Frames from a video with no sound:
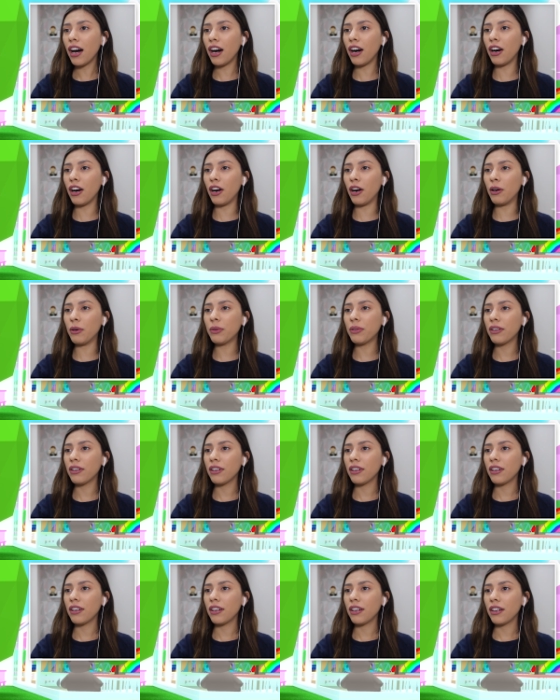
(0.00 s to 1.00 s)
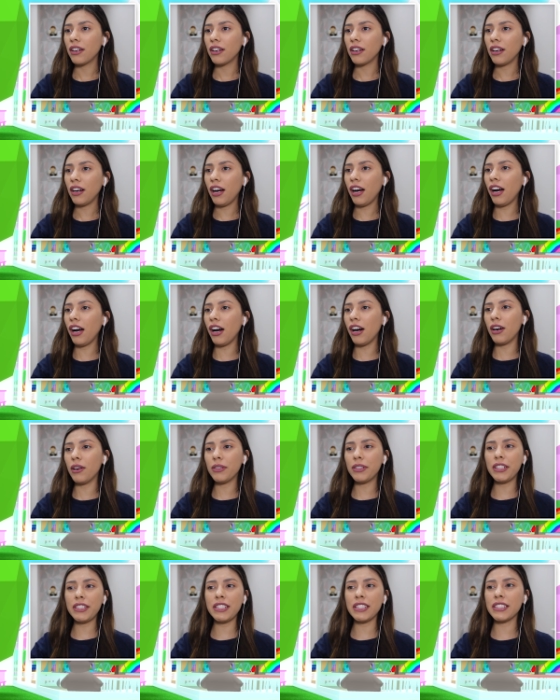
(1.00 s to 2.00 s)
other girl's jumping in. Uh-oh. Uh-oh,
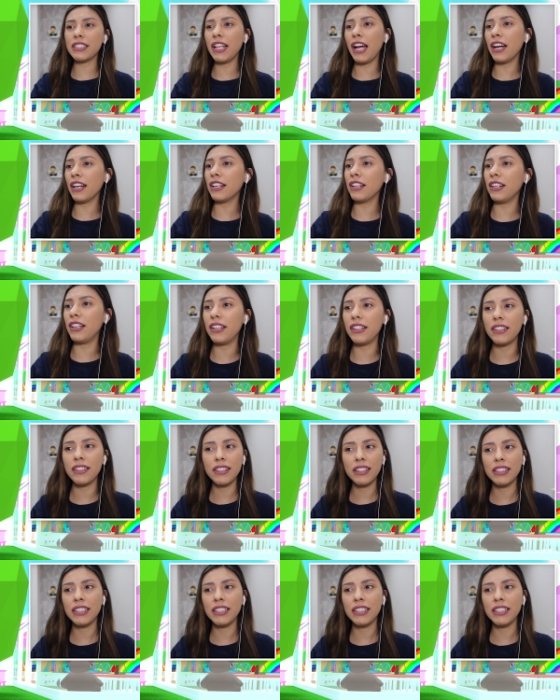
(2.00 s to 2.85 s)
this is not good.